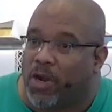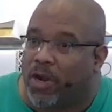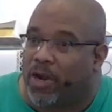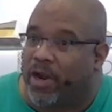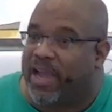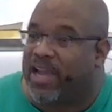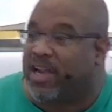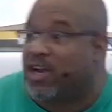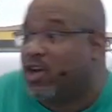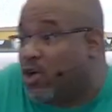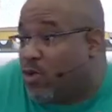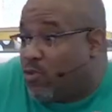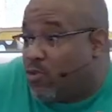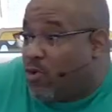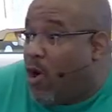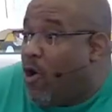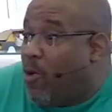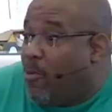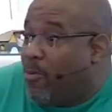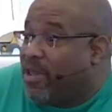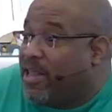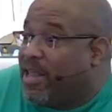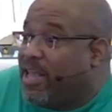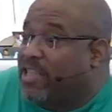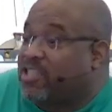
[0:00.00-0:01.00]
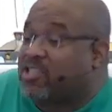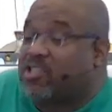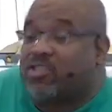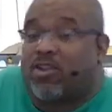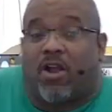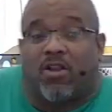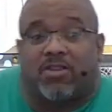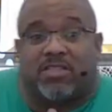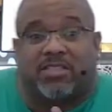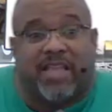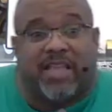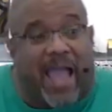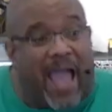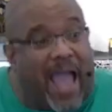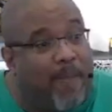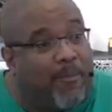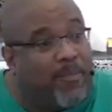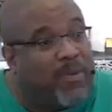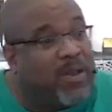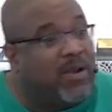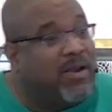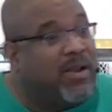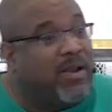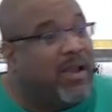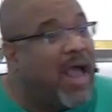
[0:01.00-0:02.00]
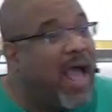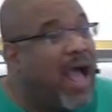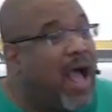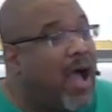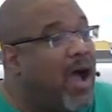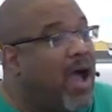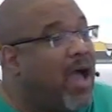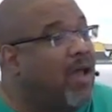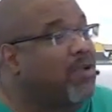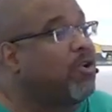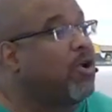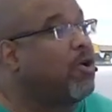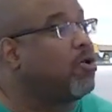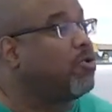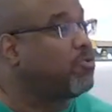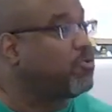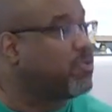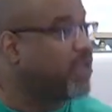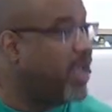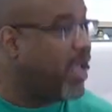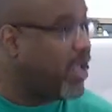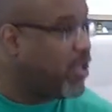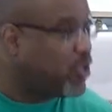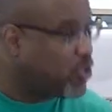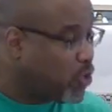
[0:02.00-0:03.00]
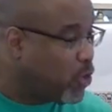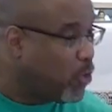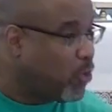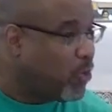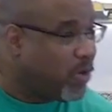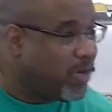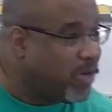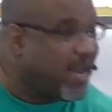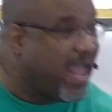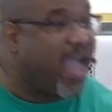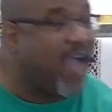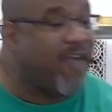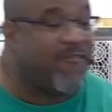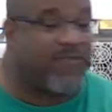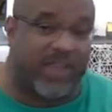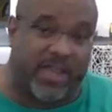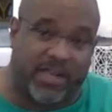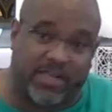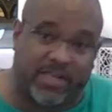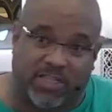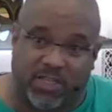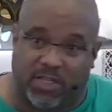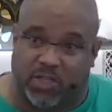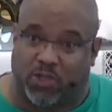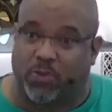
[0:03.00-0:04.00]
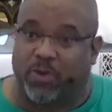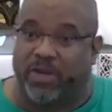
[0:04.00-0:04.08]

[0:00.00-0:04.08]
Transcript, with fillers: an aroma that starts to happen uh, around day two and a half into three.